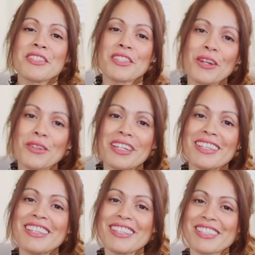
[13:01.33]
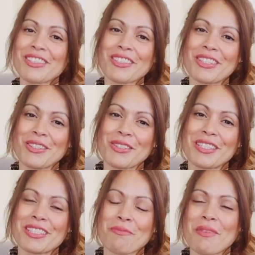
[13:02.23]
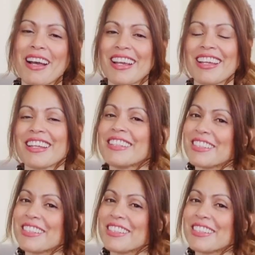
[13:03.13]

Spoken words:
So this concludes my